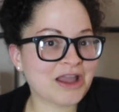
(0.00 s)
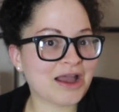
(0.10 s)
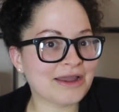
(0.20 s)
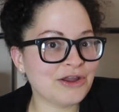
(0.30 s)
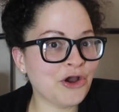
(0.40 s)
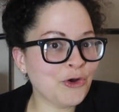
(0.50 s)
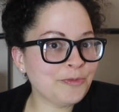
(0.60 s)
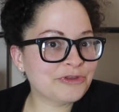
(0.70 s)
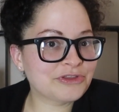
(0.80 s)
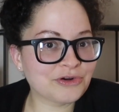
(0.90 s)
I
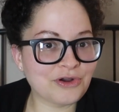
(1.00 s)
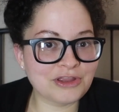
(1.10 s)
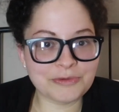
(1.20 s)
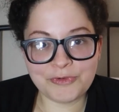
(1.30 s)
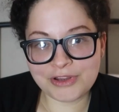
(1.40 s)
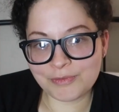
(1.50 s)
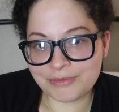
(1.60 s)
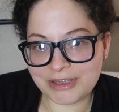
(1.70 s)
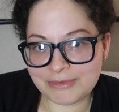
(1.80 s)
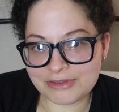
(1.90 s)
hope that they're all at a point where
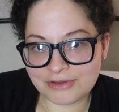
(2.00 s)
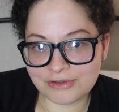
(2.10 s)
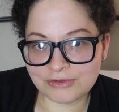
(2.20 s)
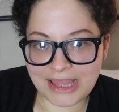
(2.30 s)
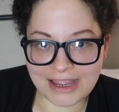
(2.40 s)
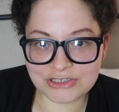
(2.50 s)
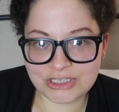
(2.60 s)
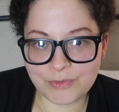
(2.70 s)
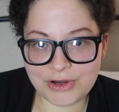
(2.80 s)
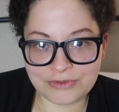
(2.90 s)
maybe they'll
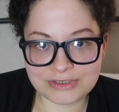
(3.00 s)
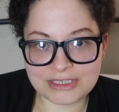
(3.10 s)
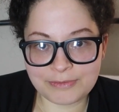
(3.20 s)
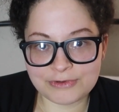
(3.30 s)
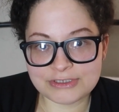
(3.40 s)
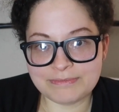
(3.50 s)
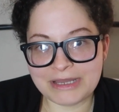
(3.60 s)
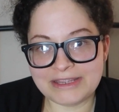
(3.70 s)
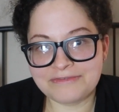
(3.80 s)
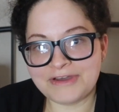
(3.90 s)
actually wear the slippers.
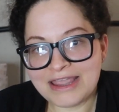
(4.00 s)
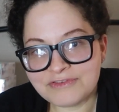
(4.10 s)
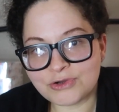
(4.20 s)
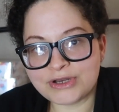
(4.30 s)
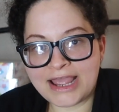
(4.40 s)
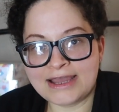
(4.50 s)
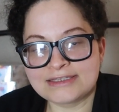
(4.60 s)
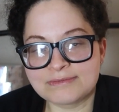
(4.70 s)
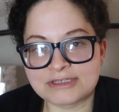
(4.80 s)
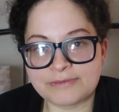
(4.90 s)
My 5-year-old
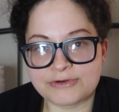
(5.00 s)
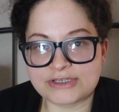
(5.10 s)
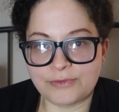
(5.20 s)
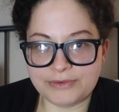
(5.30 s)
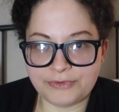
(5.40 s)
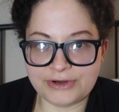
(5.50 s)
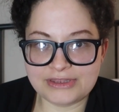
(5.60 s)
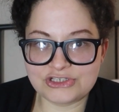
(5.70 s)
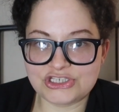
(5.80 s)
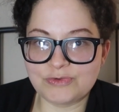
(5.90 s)
had some slippers at one
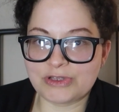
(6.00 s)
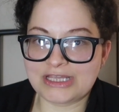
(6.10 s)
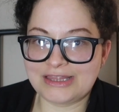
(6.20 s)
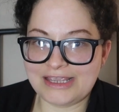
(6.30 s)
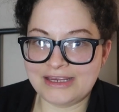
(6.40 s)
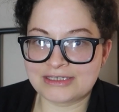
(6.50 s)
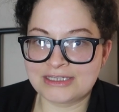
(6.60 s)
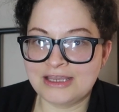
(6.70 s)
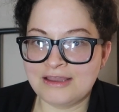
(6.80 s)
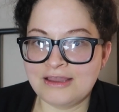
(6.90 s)
point that she really
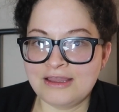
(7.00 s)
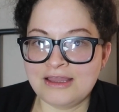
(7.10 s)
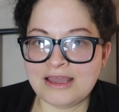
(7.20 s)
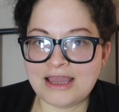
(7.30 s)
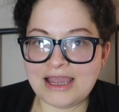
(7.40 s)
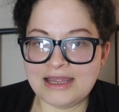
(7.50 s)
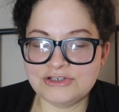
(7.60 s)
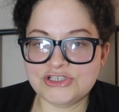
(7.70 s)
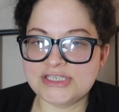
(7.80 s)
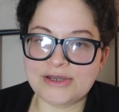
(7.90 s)
liked,
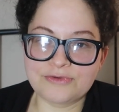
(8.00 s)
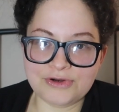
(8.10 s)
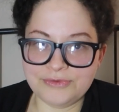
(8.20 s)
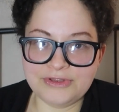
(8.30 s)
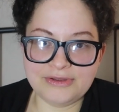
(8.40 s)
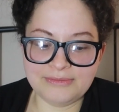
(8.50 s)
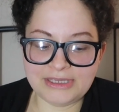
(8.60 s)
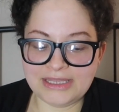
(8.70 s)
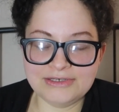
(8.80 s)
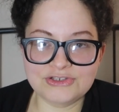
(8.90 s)
and she's outgrown them,
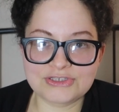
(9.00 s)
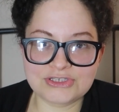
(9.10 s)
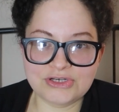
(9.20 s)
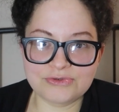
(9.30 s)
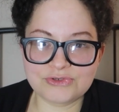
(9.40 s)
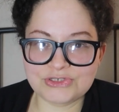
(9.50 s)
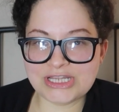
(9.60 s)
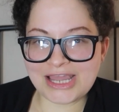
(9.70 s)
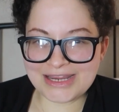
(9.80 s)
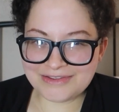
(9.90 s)
and just, you know, so
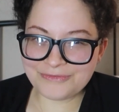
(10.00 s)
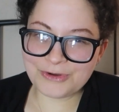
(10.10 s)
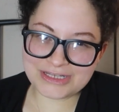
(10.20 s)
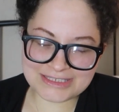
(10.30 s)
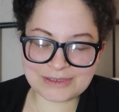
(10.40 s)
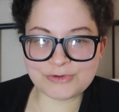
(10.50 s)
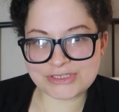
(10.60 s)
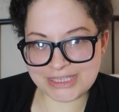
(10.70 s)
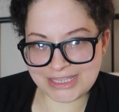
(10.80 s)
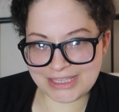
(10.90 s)
she kind of wanted
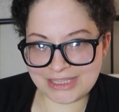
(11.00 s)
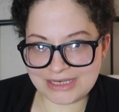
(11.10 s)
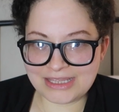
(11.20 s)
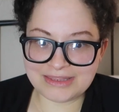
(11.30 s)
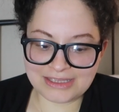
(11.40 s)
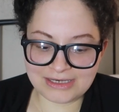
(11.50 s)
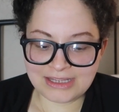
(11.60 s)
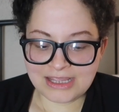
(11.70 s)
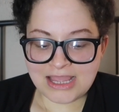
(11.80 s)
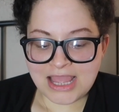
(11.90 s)
slippers again. And then
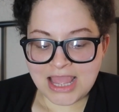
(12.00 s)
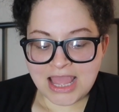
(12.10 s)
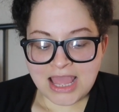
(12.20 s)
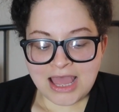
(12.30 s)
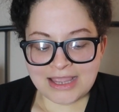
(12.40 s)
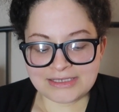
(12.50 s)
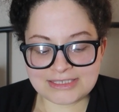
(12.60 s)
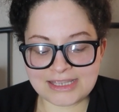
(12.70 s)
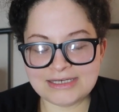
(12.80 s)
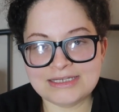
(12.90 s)
I
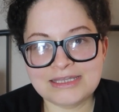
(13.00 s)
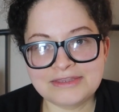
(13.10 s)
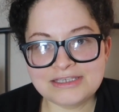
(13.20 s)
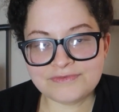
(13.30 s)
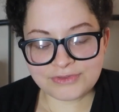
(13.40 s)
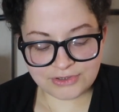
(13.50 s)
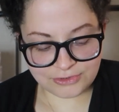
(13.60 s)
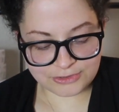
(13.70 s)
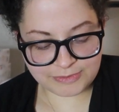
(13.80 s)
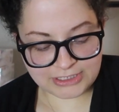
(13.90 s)
decided to get these for the
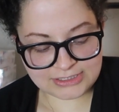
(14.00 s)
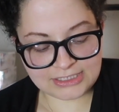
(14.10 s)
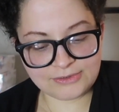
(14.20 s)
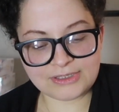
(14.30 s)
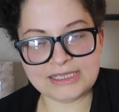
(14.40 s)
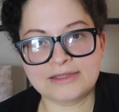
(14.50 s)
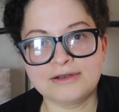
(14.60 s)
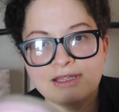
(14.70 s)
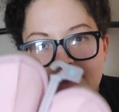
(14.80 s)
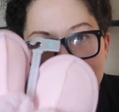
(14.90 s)
girls because they look like
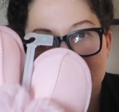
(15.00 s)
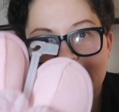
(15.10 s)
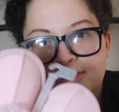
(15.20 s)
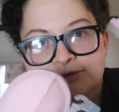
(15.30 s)
little Uggs,